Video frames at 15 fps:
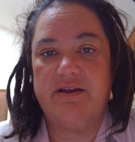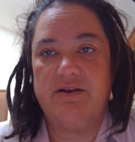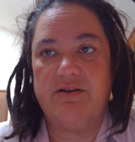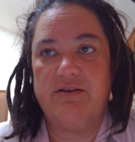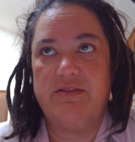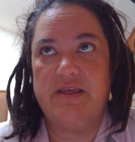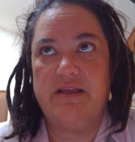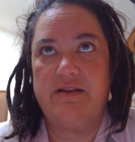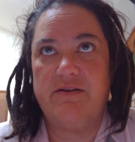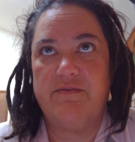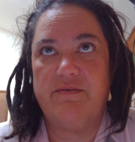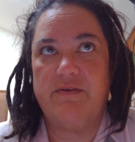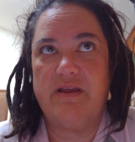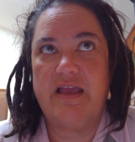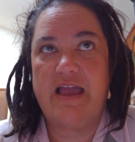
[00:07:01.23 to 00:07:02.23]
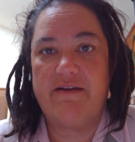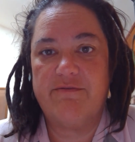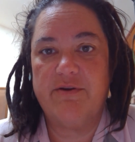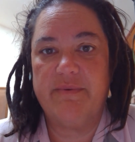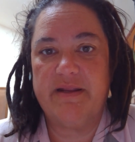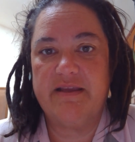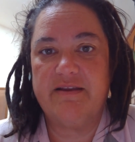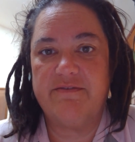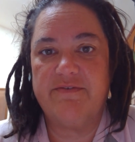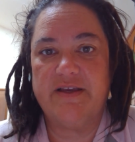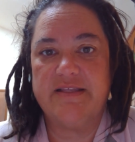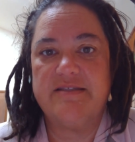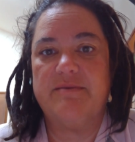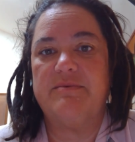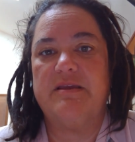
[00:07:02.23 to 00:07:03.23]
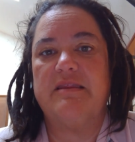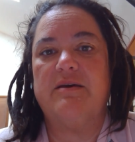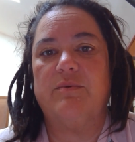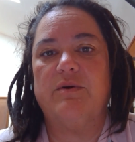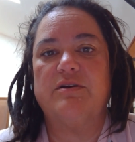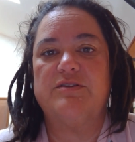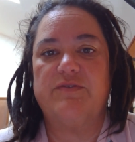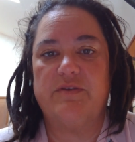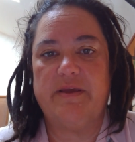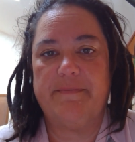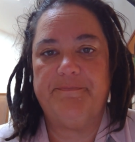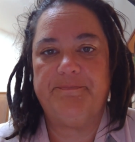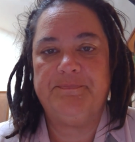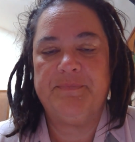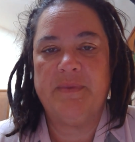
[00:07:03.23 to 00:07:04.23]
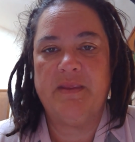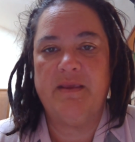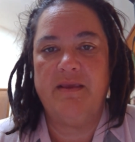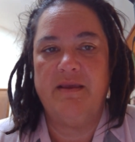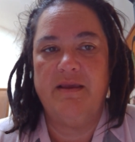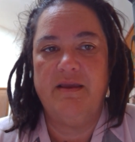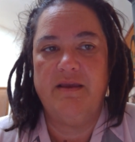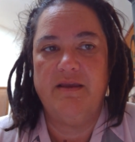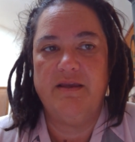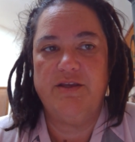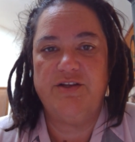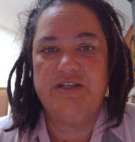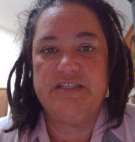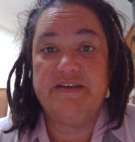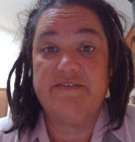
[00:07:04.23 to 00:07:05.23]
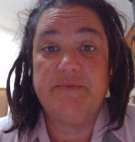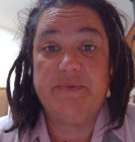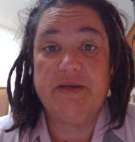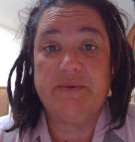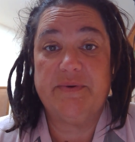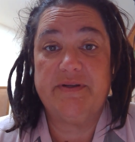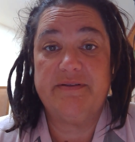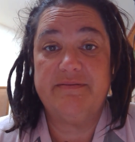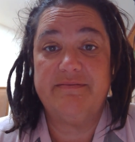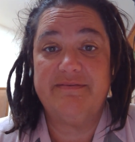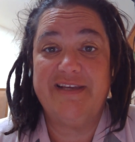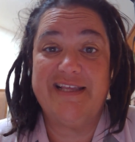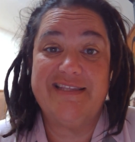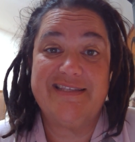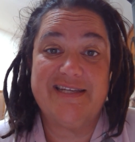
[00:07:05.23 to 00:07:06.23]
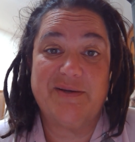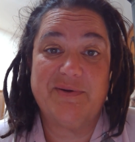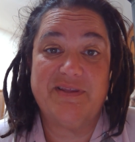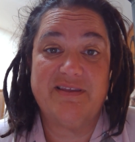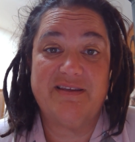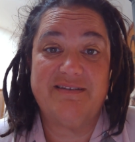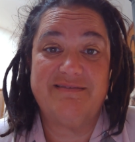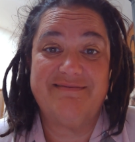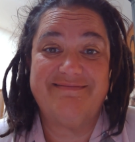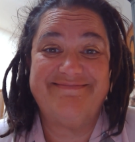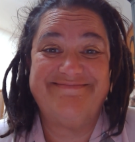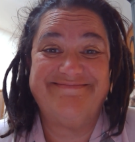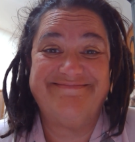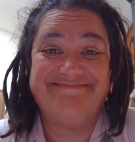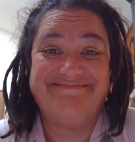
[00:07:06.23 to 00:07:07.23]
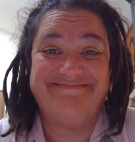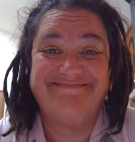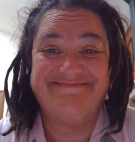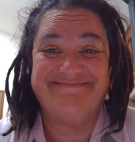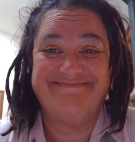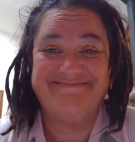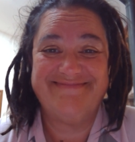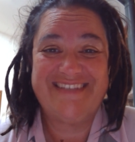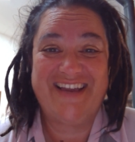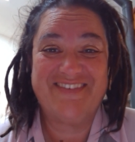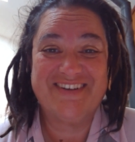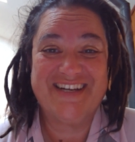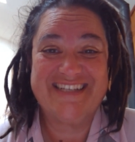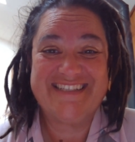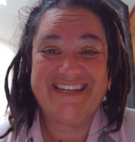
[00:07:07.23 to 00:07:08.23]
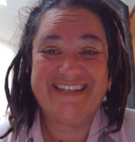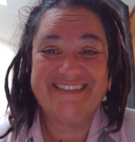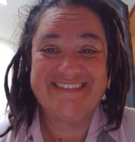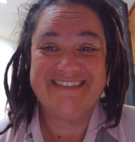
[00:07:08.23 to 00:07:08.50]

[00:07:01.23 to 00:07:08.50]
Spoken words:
there that everybody can find something that works for them. You just have to pick one and stick with it. Have a great day.